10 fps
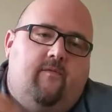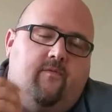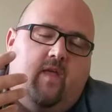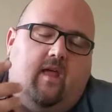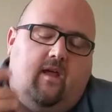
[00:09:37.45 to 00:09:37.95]

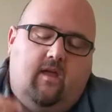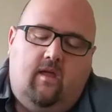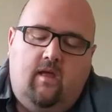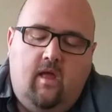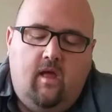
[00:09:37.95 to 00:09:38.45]
thick.
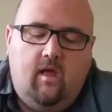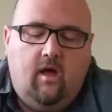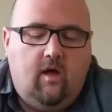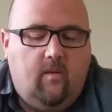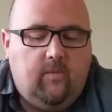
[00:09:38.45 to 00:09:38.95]

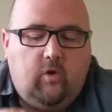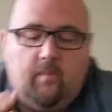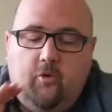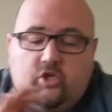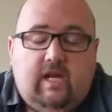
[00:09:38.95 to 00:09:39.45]
You can
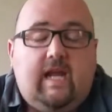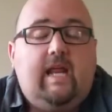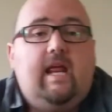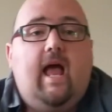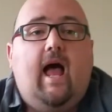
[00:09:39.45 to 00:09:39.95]
push
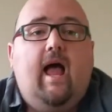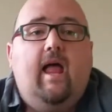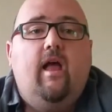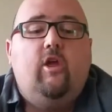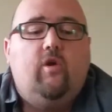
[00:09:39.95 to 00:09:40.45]

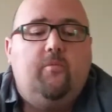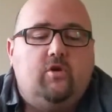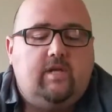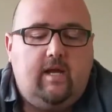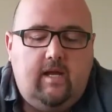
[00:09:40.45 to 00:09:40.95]

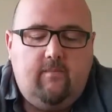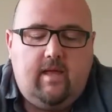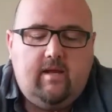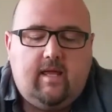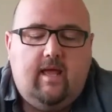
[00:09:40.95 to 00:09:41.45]
any
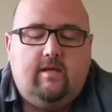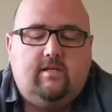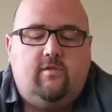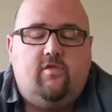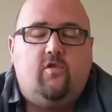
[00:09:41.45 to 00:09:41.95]

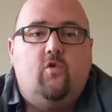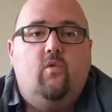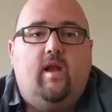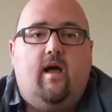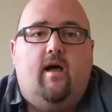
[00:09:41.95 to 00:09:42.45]
medication
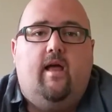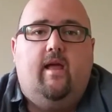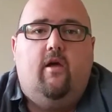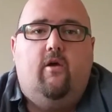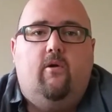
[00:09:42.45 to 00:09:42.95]
through an
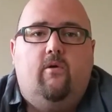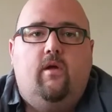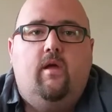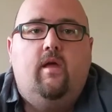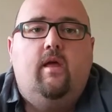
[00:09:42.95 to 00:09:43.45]
IO
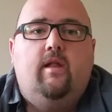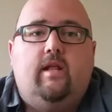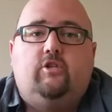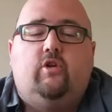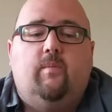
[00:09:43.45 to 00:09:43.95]

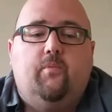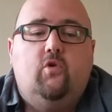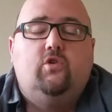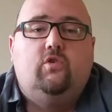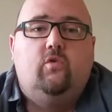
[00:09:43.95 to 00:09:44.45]
that you can
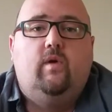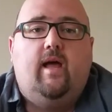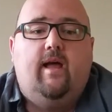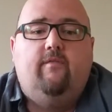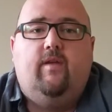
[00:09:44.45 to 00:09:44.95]
push through
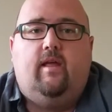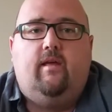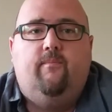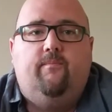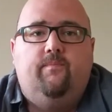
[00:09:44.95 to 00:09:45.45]
an IV.
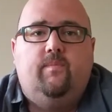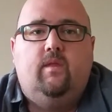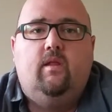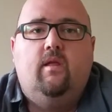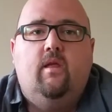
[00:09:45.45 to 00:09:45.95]

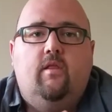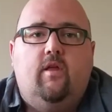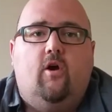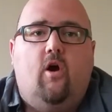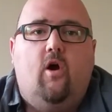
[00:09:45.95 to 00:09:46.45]

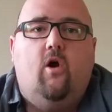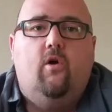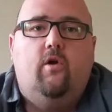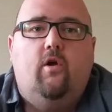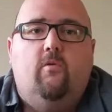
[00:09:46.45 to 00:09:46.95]
There
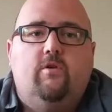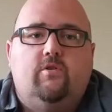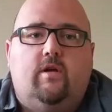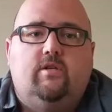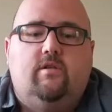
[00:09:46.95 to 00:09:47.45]
are no
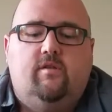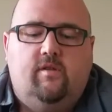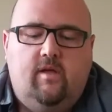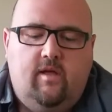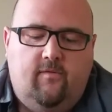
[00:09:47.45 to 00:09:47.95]
restrictions.
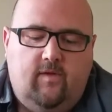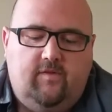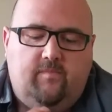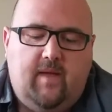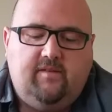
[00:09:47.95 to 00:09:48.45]
This
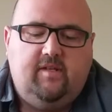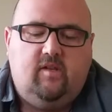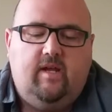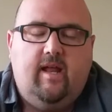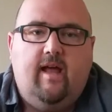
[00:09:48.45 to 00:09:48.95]
is
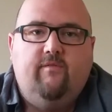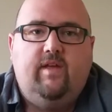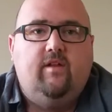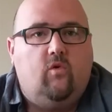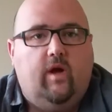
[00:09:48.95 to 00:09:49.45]
basically an
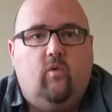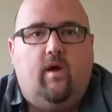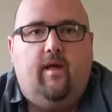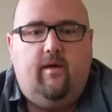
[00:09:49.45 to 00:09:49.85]
IV the quick way.